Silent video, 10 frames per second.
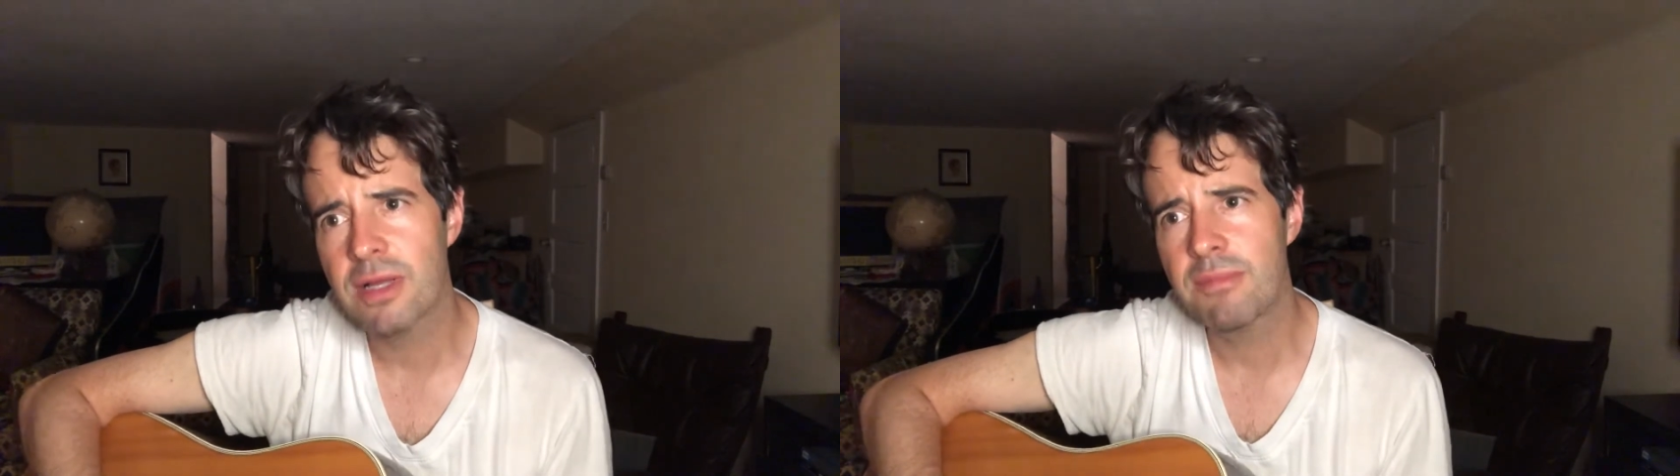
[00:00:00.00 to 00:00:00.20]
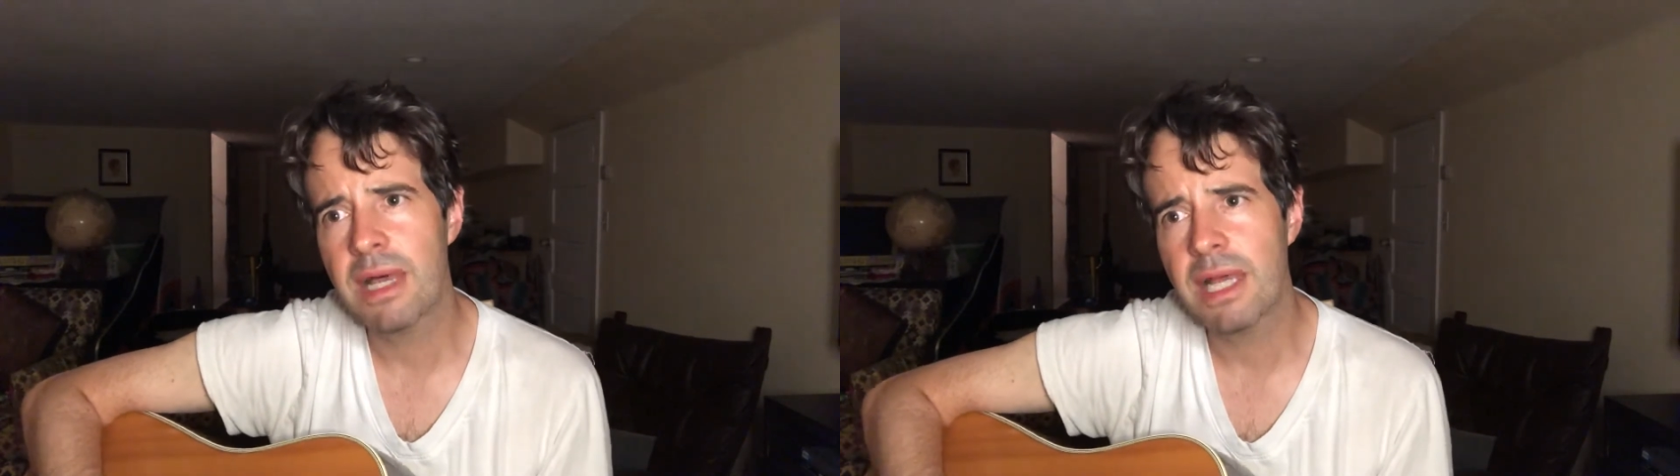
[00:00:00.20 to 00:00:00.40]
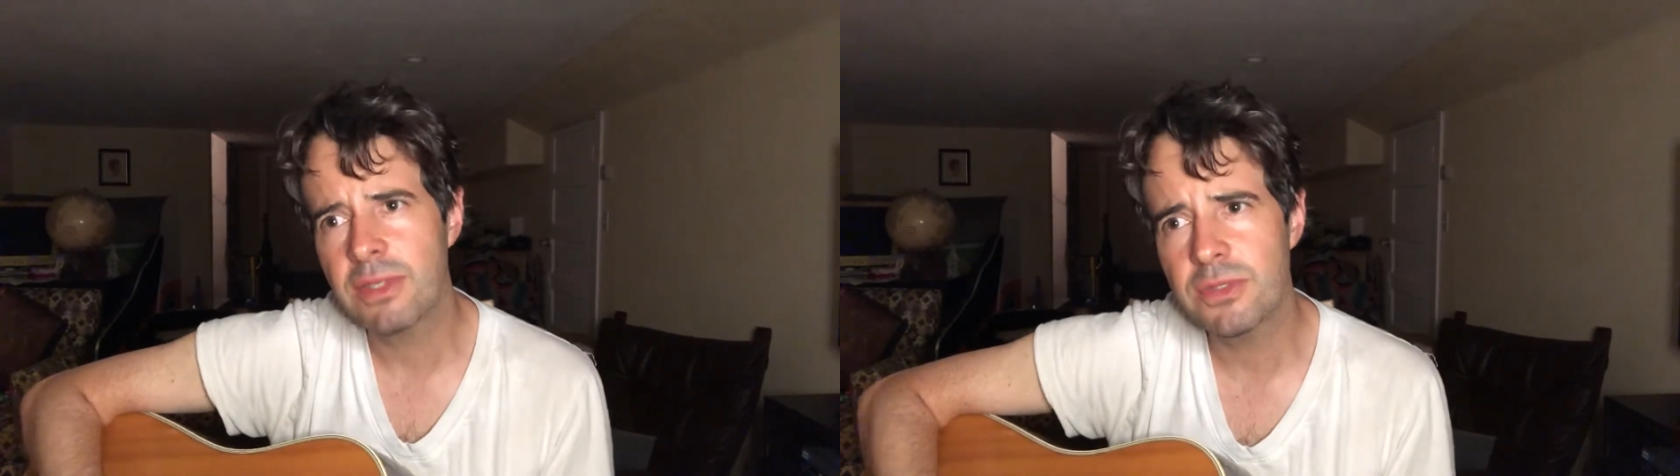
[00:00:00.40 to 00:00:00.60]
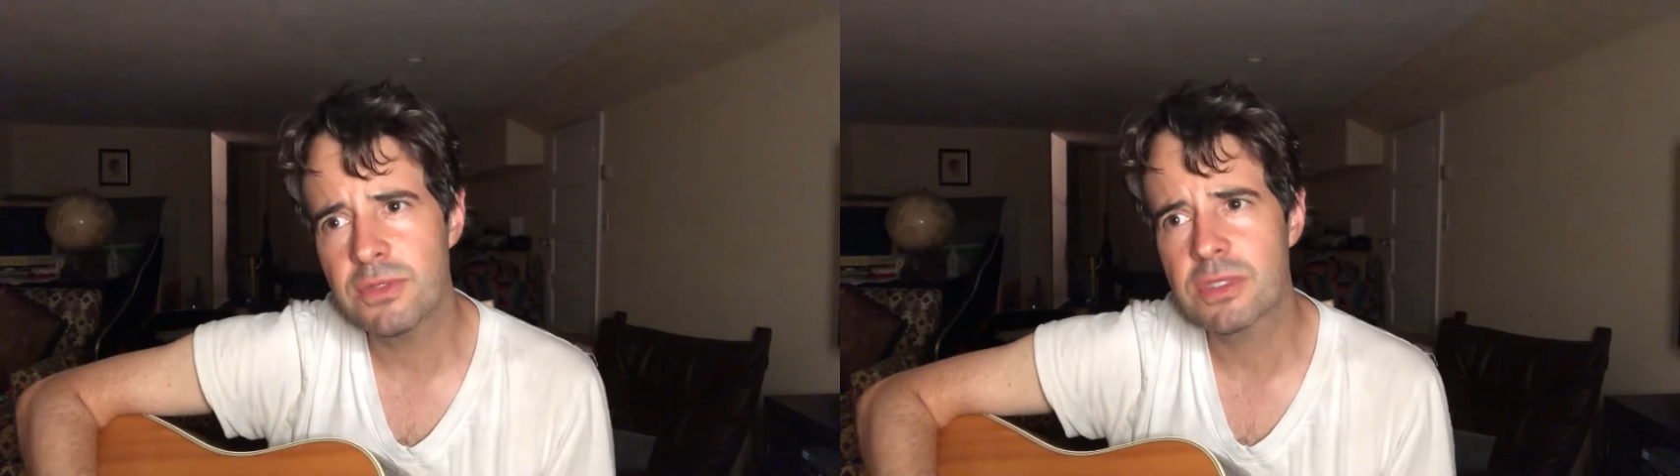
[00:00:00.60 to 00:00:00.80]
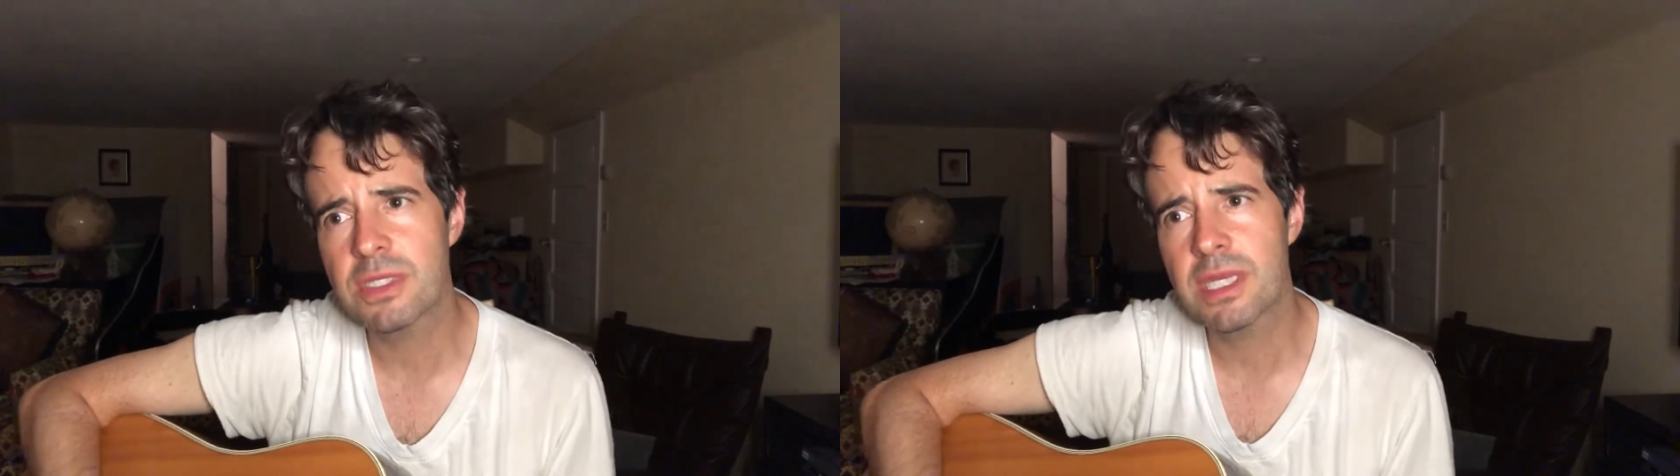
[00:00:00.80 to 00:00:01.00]
my
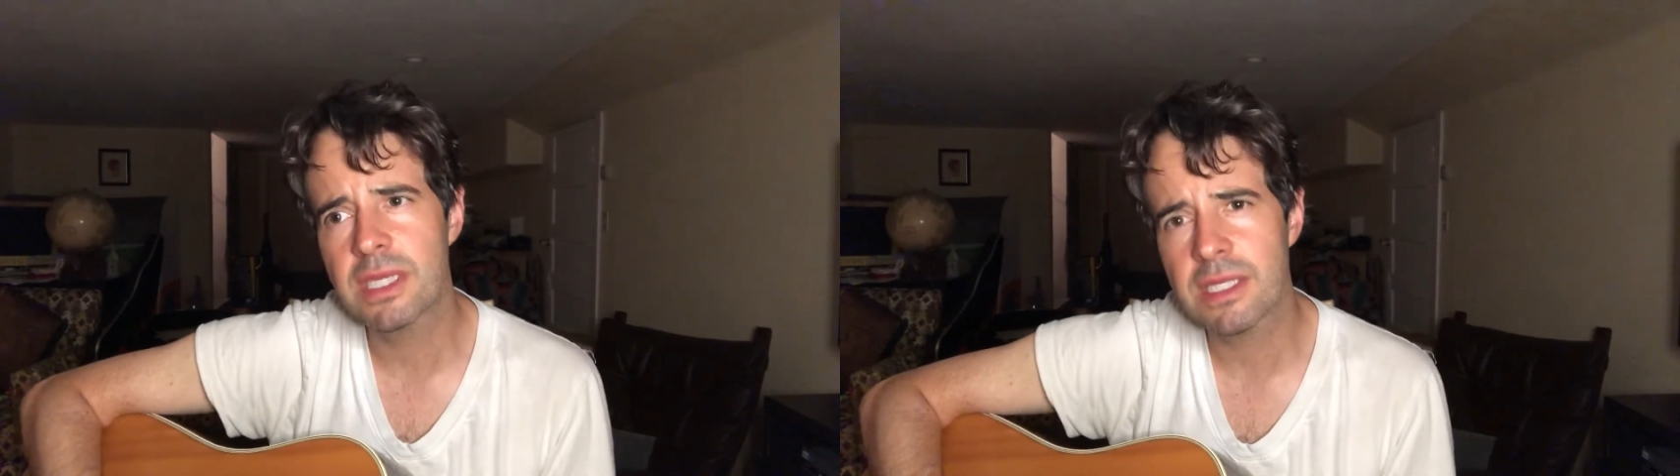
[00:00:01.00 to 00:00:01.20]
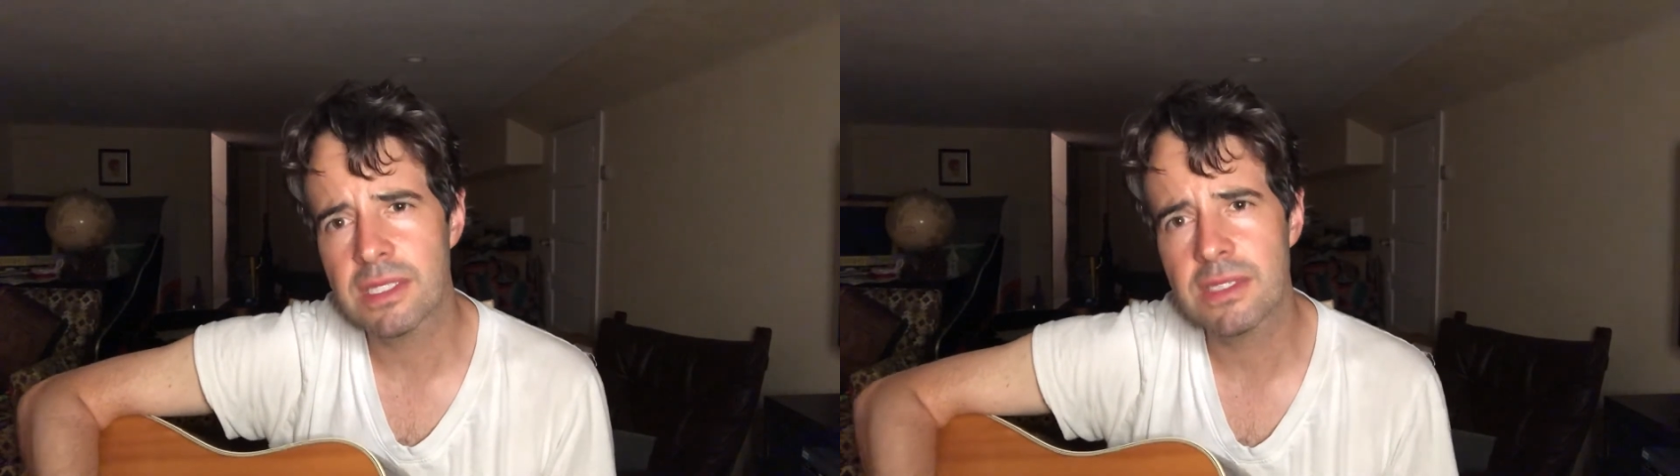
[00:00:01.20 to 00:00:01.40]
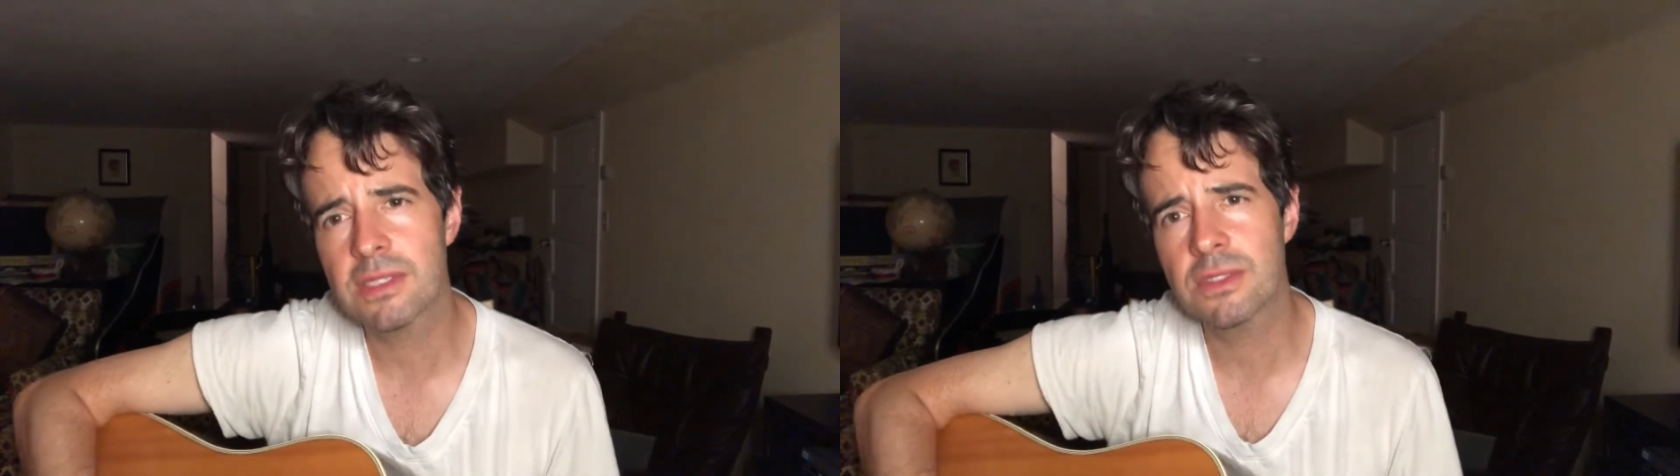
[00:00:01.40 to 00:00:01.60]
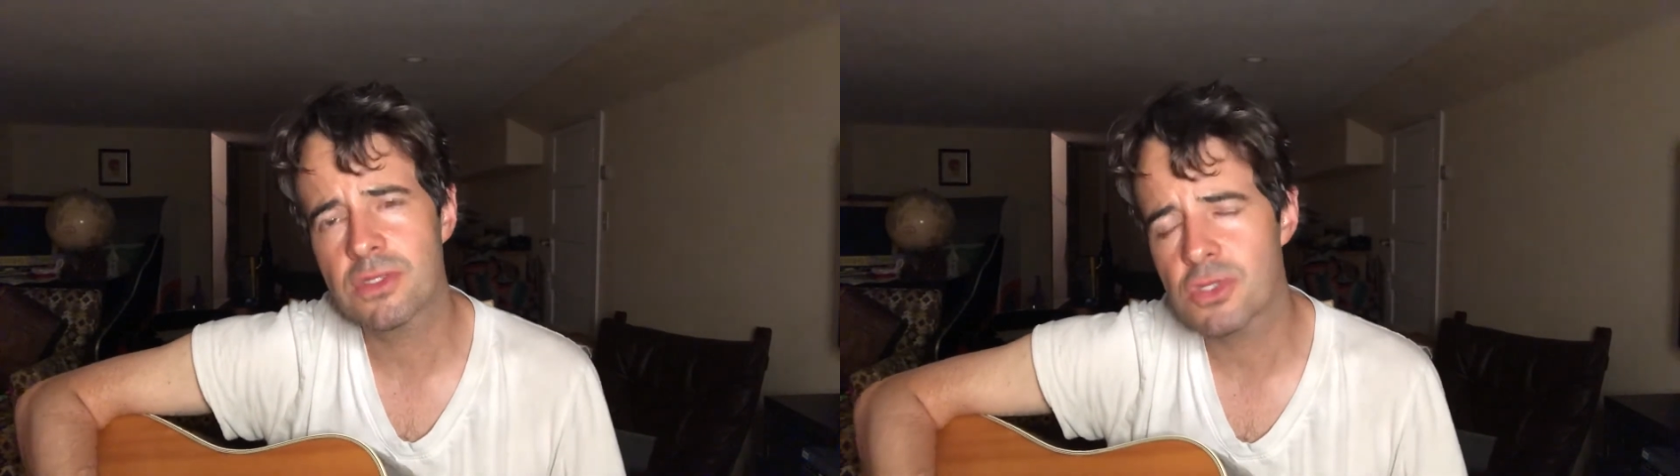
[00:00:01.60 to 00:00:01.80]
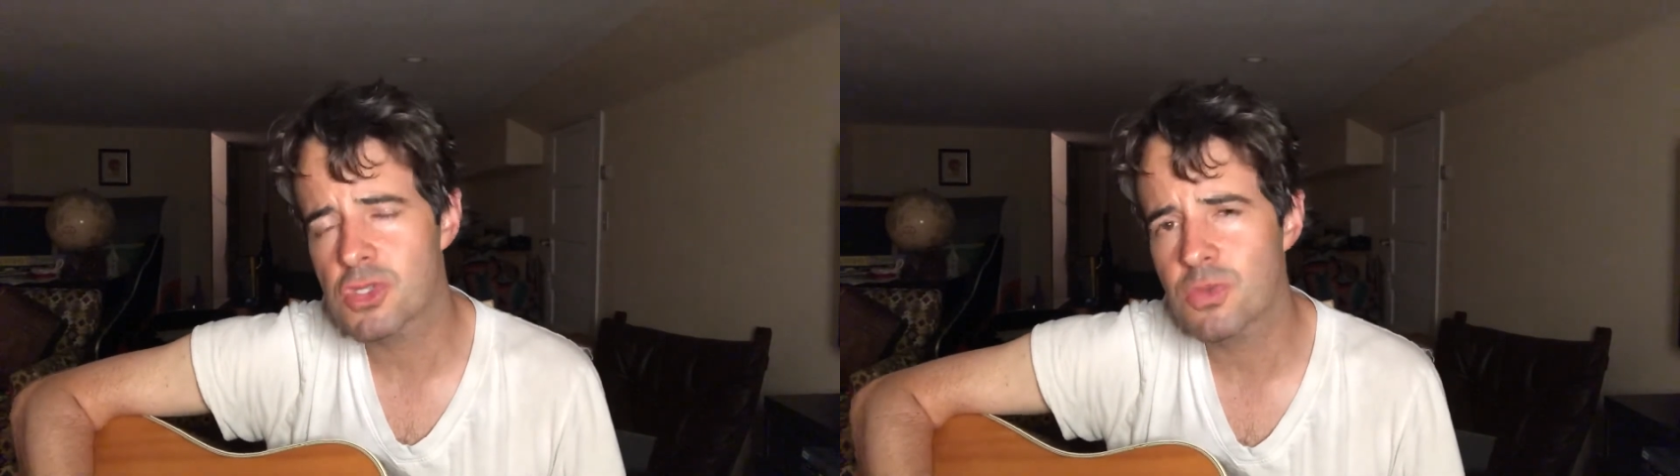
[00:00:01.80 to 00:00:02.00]
loose ends,